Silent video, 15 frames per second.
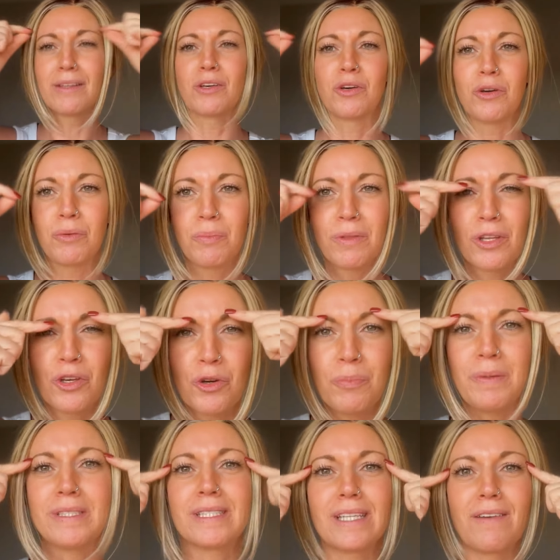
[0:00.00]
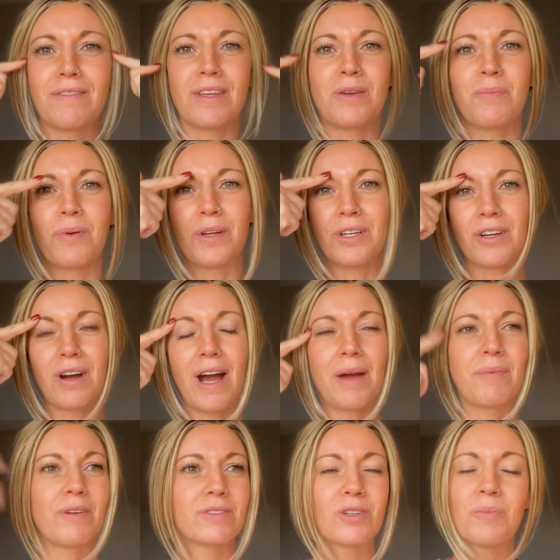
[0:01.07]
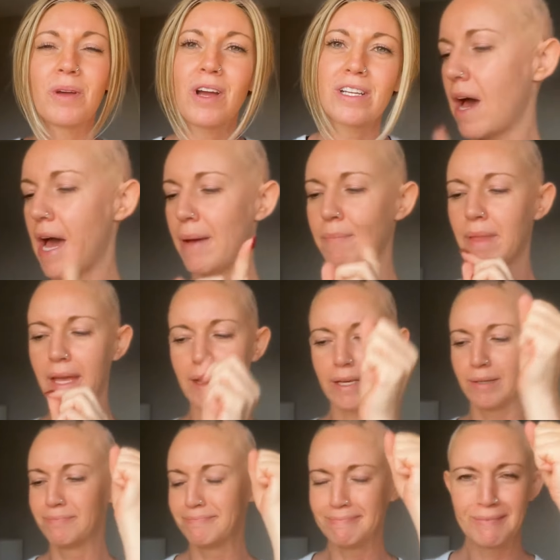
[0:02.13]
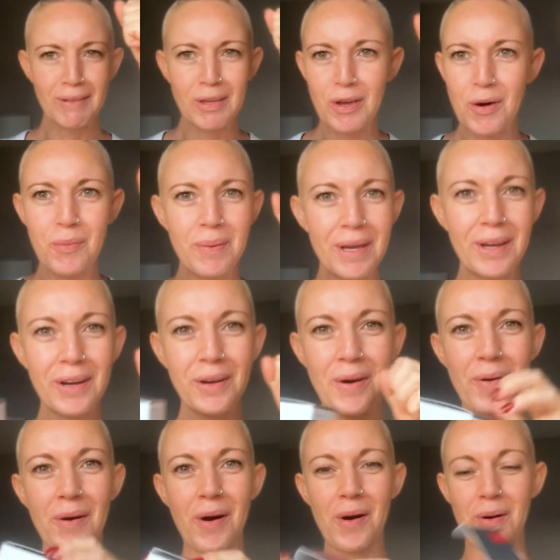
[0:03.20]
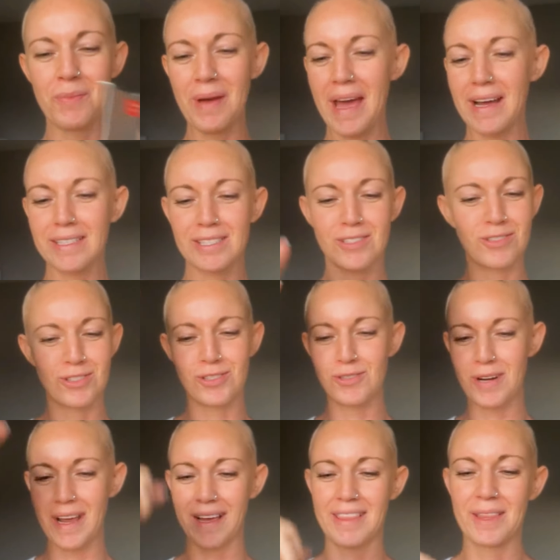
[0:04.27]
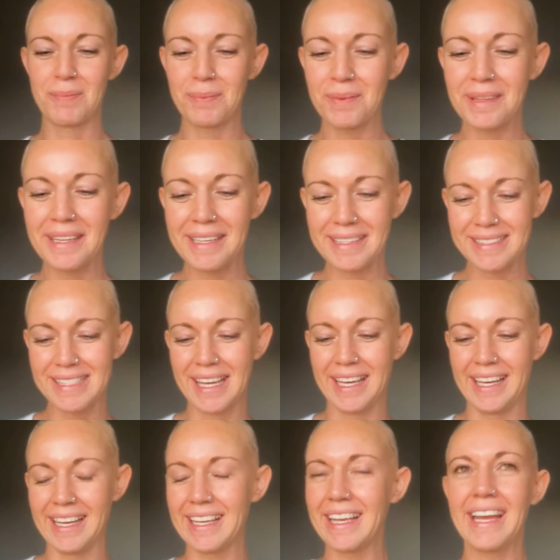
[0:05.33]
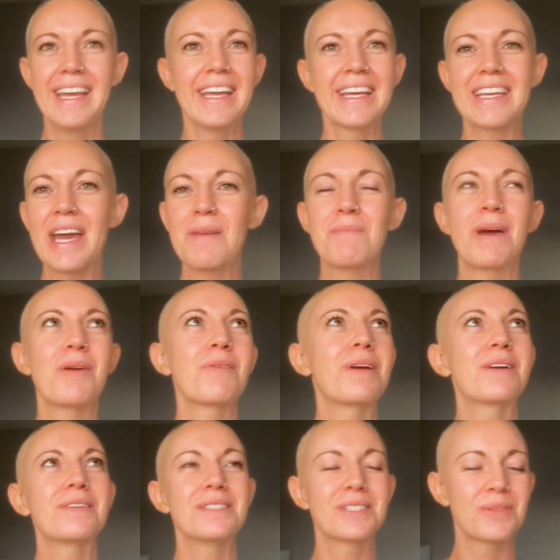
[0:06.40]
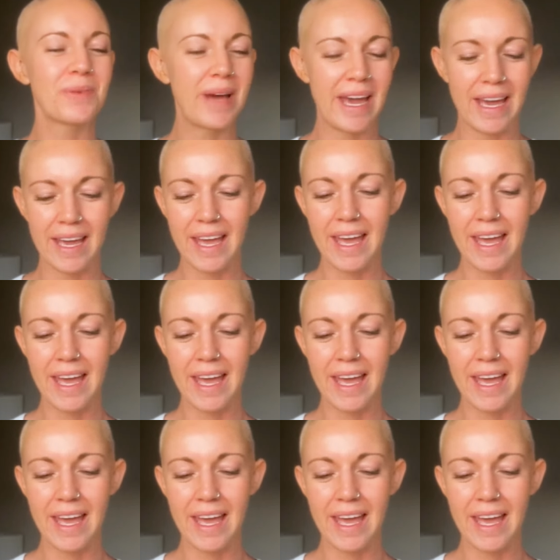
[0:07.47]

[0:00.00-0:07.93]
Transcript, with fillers: Goop, the goopy stuff that you put in your eyebrows. Oh my gosh, I'm like, go big or go home. Extra strength, please. Get my wrinkles away.